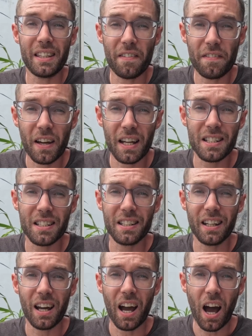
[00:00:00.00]
the
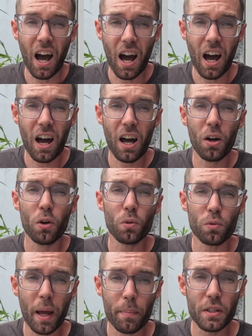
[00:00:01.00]
faster R
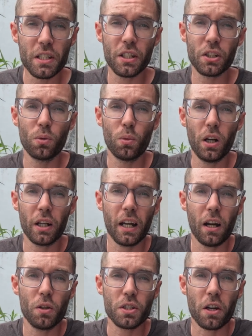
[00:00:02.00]
or repetition
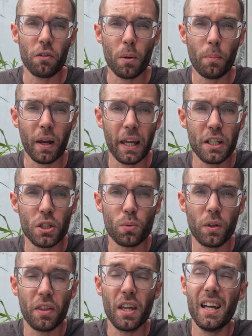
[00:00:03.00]
workouts are replaced
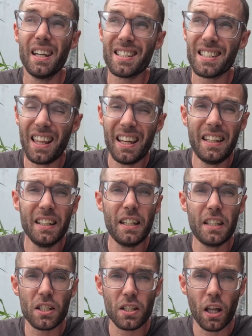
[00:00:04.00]
with
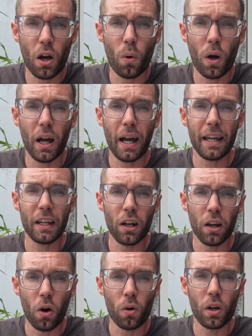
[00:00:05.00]
slightly slower
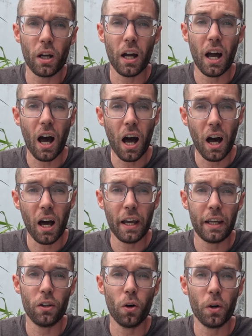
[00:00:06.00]
and longer
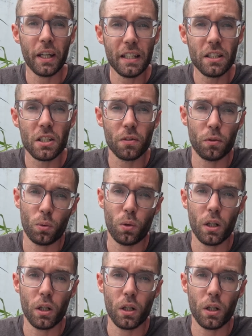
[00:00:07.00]
I or interval